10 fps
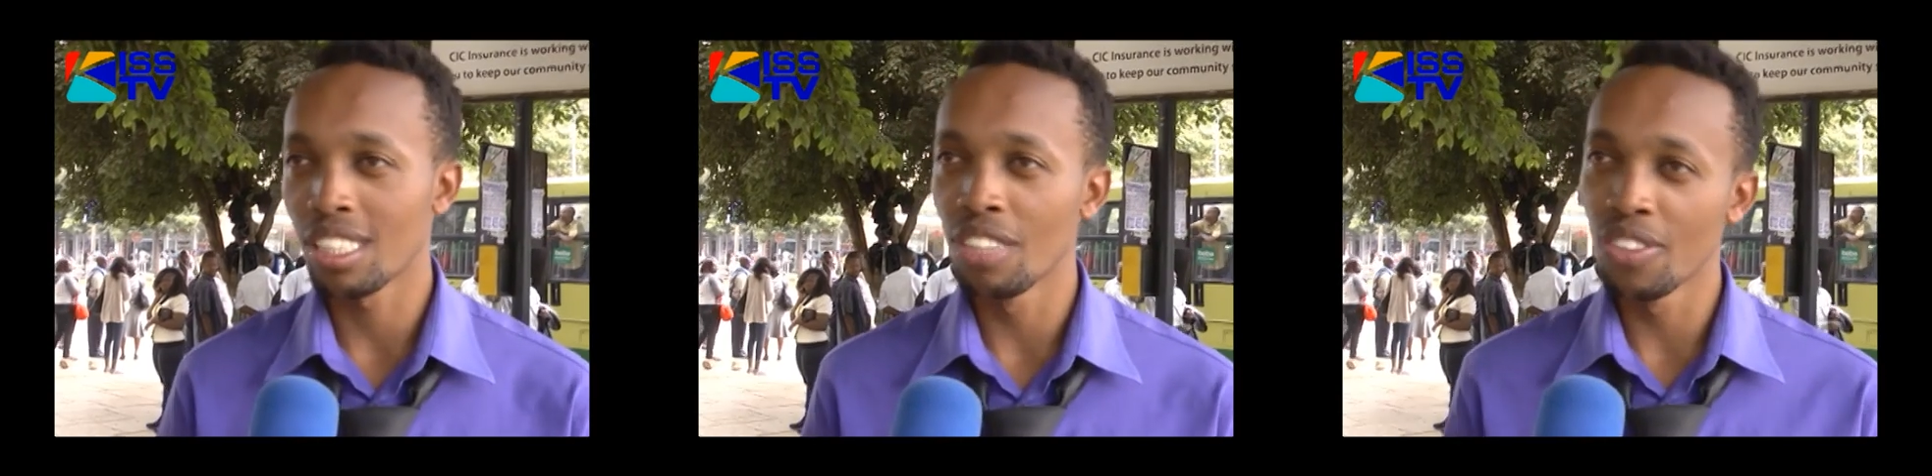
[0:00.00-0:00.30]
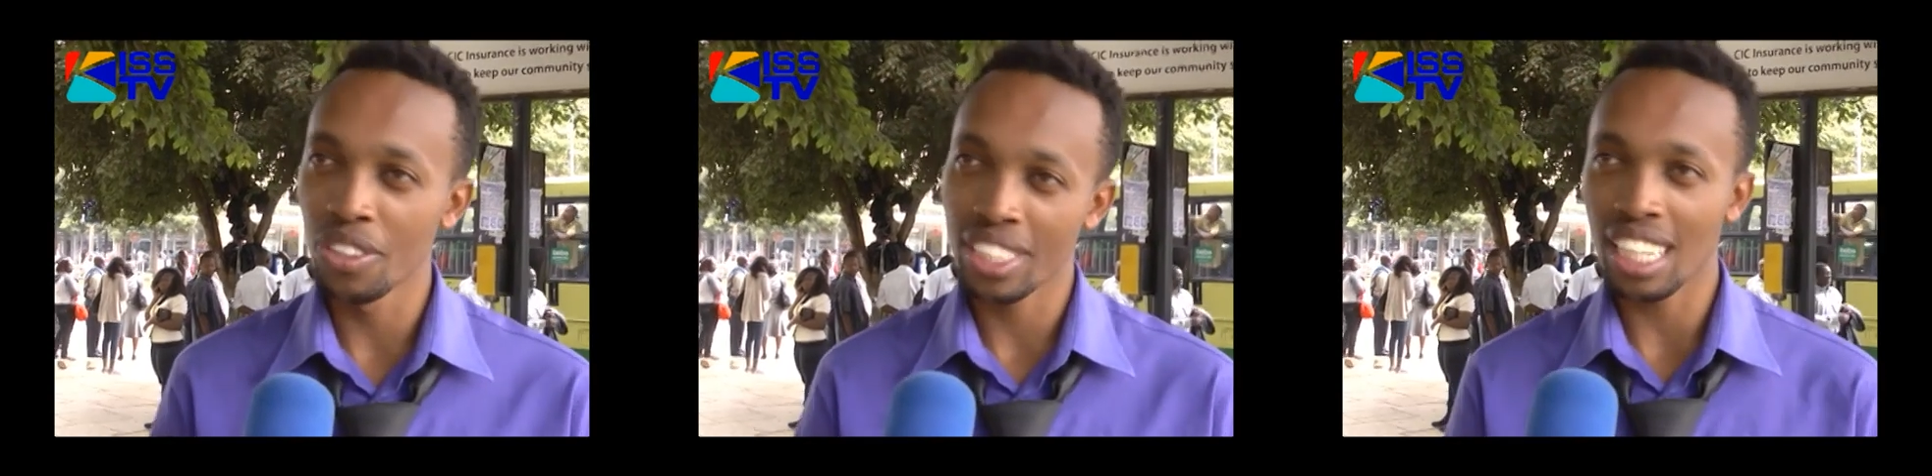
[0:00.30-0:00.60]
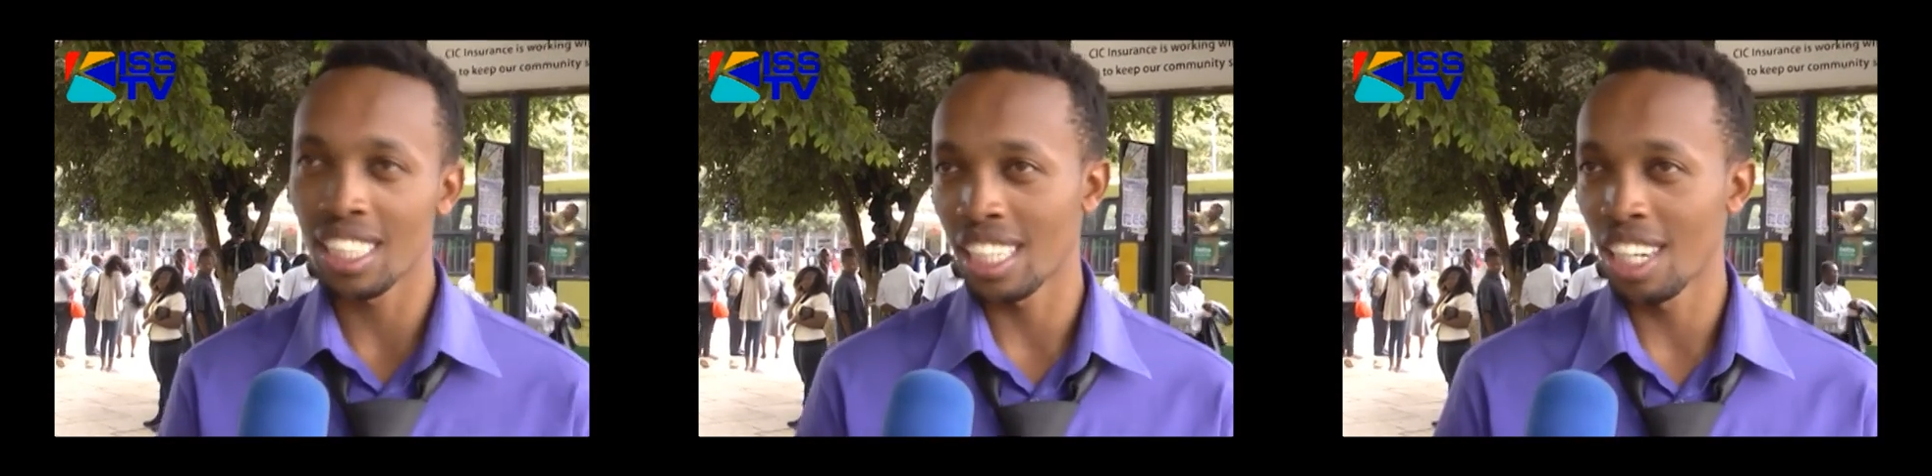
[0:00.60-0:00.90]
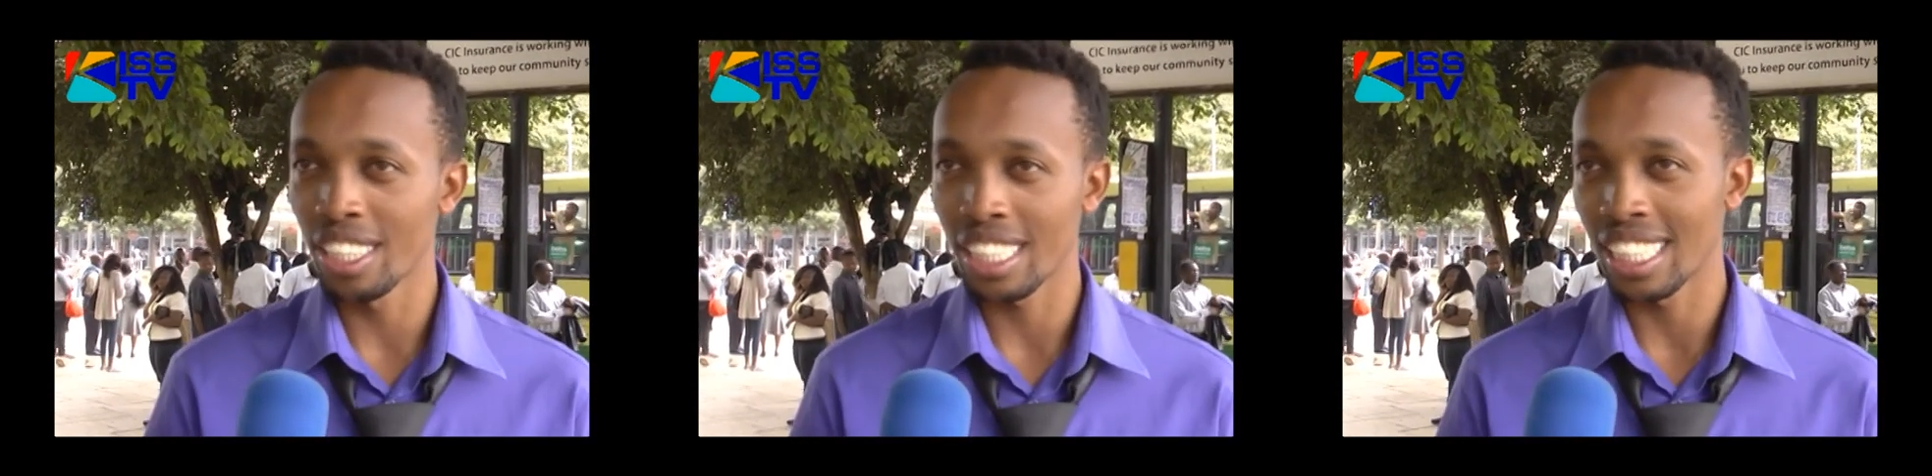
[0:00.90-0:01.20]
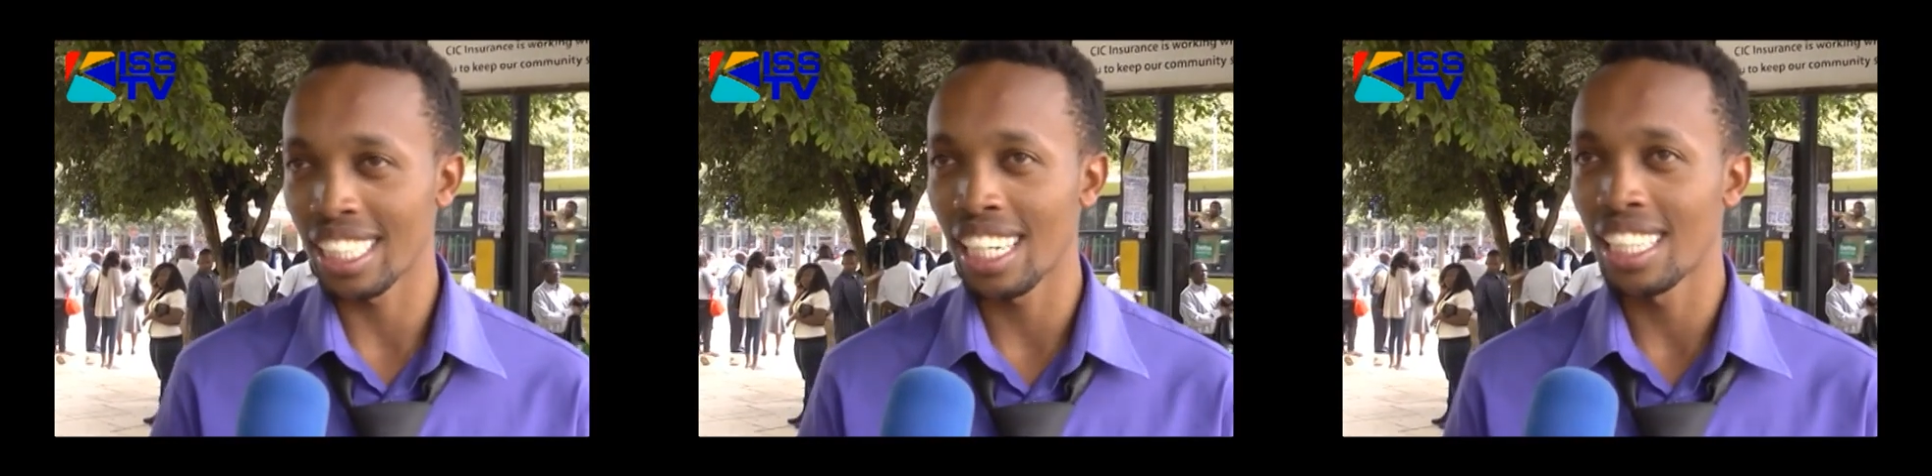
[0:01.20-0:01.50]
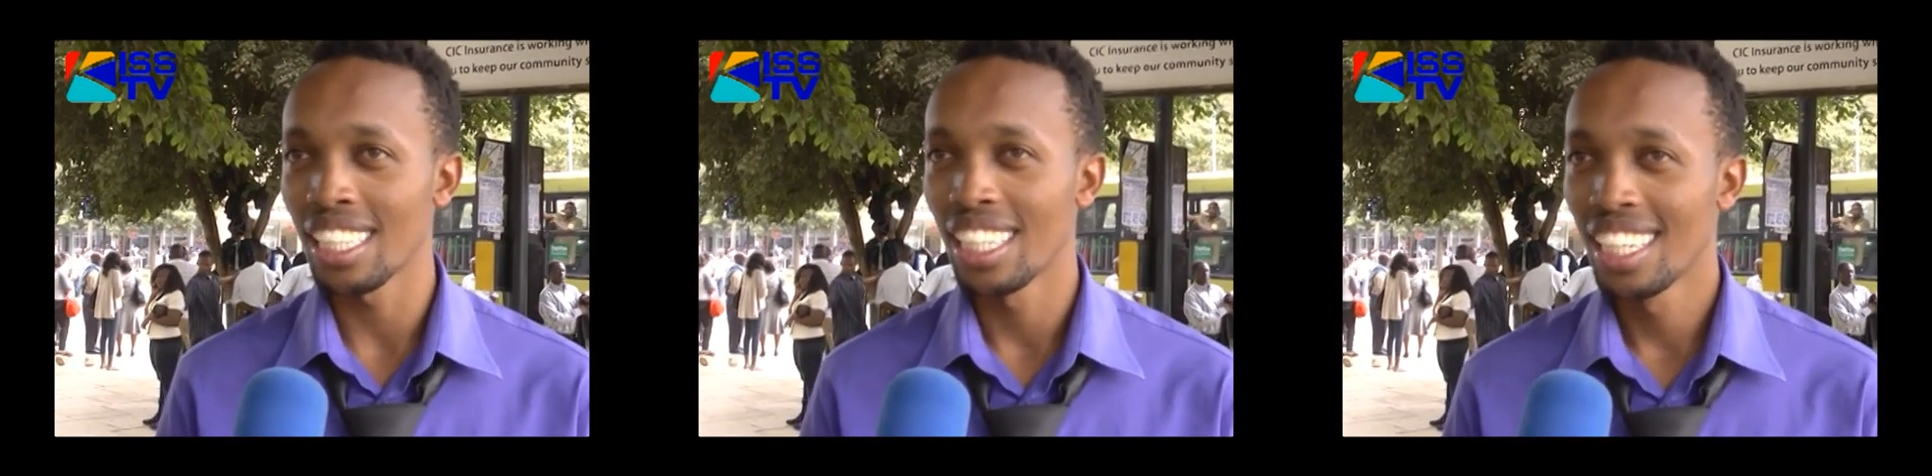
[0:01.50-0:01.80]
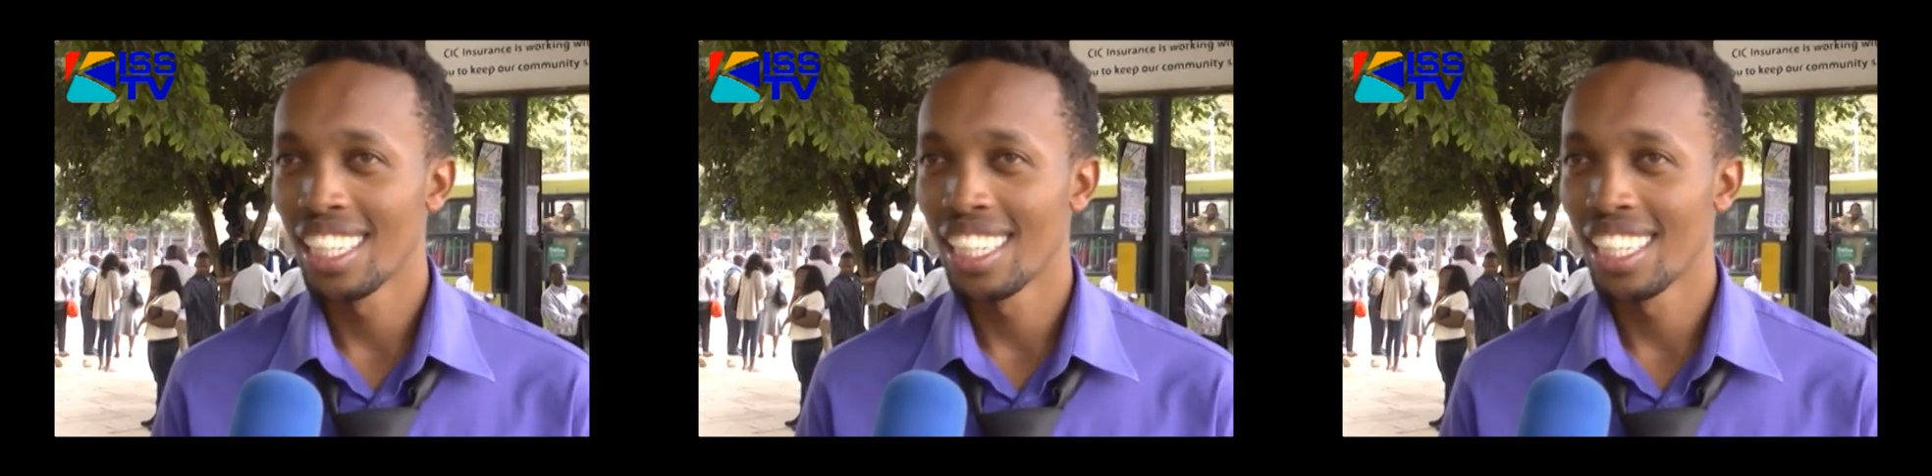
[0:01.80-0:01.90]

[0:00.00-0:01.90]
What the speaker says: So if you recycle the whole thing again,